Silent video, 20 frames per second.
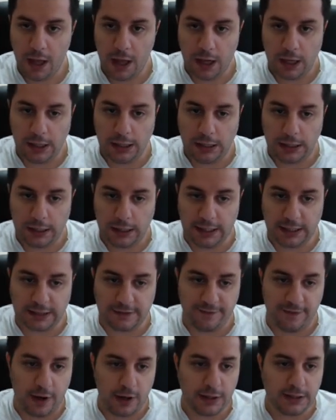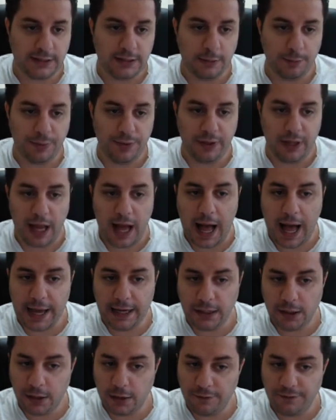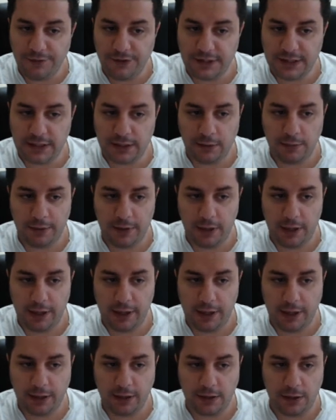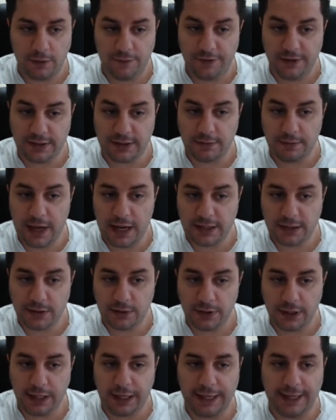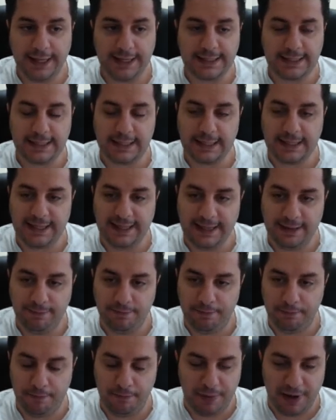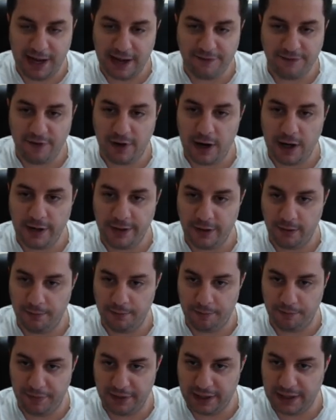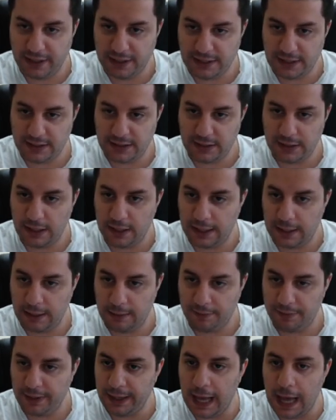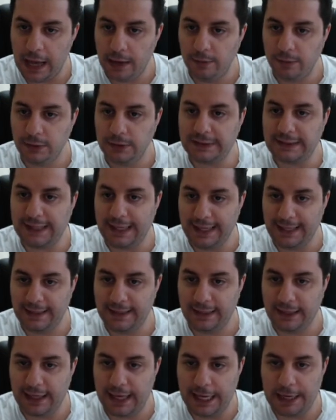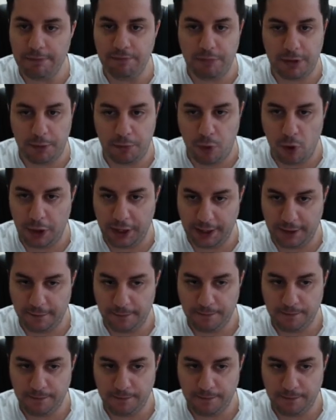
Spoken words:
As far as the PI of this ability, of this mastery, it's by far the biggest PI boost in the game per point.